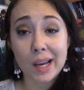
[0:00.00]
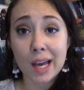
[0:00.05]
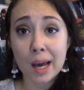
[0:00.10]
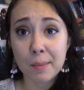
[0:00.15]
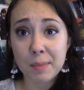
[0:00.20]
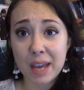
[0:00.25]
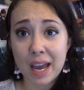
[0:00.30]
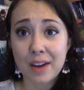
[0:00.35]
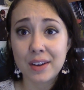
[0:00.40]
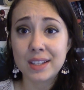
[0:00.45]

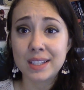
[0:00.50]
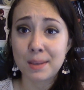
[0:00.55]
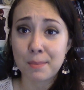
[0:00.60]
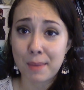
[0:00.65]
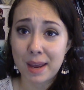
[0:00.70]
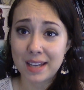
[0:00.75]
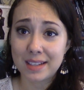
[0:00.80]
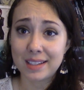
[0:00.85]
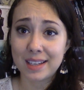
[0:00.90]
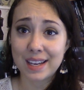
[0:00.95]
coming out is
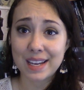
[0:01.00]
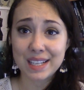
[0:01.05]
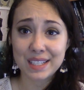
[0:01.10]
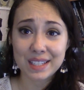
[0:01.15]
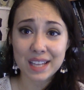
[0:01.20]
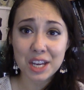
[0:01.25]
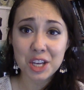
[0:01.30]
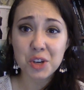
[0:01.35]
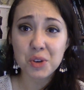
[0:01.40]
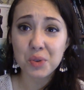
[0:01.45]
amazing is
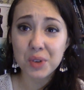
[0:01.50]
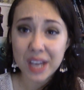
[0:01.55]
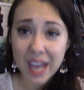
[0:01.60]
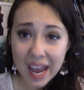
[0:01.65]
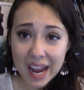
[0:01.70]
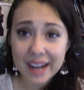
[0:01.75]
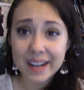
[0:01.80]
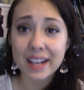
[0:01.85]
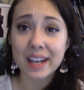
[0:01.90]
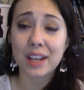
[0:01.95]
that you
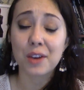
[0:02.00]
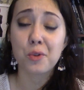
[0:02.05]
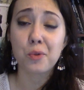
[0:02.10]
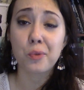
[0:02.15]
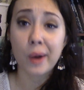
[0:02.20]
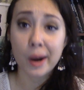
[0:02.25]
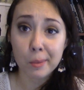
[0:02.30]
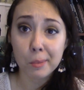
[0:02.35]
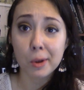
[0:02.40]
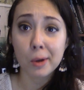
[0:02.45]
gain an
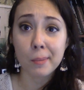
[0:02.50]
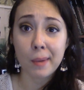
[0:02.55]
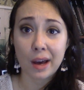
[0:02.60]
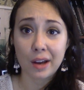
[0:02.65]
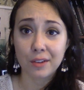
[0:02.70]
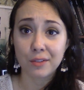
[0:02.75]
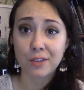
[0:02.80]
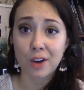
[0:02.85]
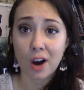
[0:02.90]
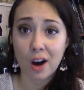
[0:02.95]
incredible
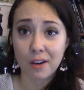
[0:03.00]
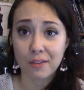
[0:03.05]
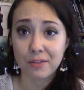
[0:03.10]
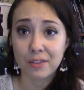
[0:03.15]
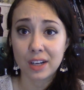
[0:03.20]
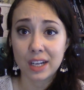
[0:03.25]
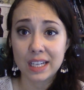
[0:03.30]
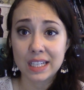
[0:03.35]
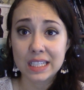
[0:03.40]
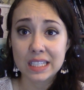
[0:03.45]
amount of
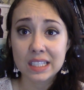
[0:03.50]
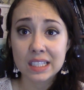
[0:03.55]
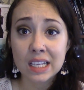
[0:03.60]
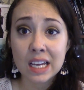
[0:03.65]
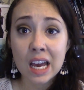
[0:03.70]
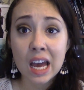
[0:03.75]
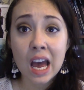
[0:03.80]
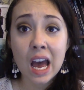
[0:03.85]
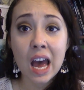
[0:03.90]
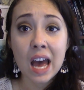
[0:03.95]
confidence.
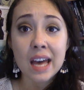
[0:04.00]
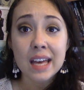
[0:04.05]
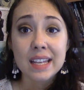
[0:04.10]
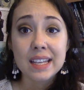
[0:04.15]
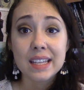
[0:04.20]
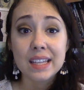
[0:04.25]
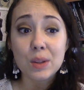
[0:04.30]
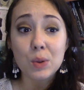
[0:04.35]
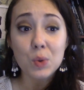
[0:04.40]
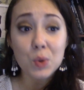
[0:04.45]

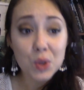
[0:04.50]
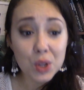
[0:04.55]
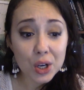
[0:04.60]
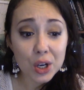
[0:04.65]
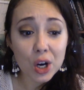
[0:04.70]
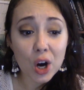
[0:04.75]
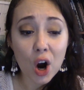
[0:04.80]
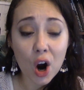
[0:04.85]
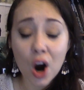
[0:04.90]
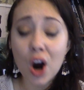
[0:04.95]

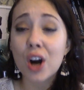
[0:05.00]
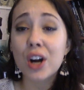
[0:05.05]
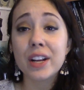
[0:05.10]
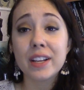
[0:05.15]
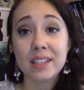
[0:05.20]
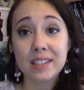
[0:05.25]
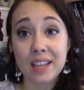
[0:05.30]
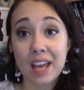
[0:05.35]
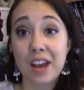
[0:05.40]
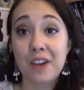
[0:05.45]
The
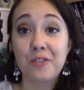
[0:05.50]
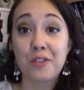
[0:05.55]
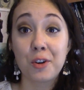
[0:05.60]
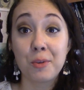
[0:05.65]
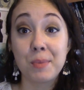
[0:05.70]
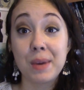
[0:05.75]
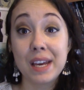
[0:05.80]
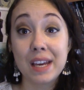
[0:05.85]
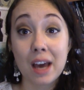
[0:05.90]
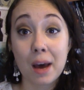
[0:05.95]
hardest thing for
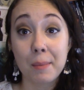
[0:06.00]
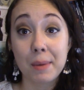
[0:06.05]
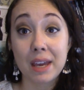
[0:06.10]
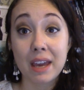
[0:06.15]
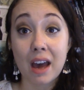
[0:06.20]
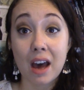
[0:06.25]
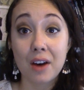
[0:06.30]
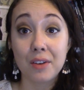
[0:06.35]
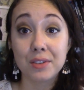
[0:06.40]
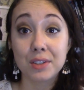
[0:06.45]
me
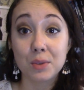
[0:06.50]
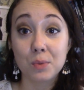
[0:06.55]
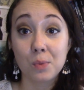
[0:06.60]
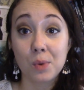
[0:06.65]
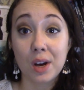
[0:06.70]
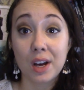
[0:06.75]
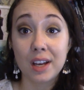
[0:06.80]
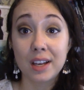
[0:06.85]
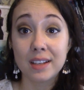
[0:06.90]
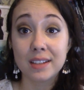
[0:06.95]
coming out
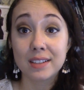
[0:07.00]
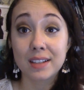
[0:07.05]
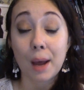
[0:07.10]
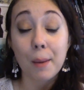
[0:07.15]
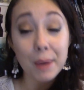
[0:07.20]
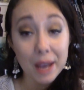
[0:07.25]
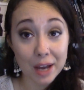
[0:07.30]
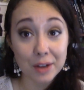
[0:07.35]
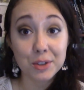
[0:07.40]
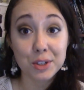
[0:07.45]
was
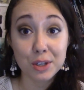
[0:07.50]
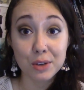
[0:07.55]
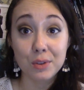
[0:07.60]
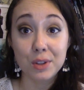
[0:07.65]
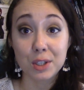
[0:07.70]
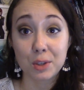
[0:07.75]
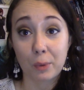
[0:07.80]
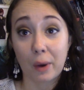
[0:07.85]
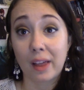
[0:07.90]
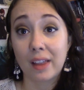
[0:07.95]
coming out to
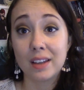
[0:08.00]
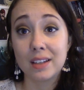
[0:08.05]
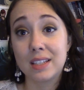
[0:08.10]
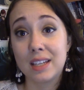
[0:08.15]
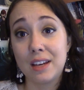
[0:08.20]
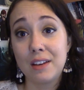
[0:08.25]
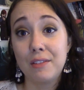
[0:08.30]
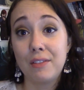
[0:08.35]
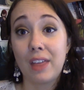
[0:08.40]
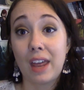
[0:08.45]
this
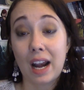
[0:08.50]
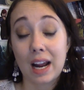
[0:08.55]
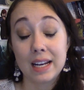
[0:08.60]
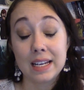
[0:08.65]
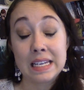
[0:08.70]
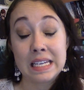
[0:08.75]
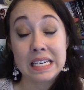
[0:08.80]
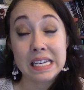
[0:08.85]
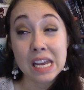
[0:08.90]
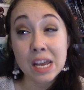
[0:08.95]
relative that I
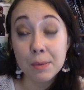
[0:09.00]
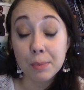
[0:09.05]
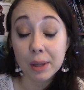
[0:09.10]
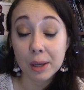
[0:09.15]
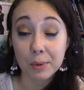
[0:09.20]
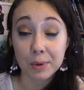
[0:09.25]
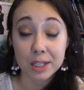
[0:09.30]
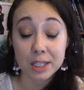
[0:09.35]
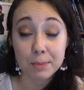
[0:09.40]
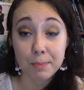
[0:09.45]

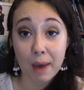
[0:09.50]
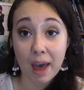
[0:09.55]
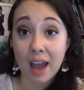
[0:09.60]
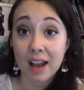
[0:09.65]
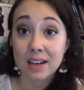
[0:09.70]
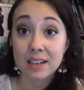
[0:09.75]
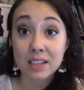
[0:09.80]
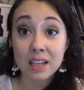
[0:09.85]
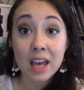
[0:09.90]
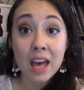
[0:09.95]
deeply
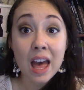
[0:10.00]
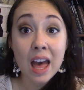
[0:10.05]
respect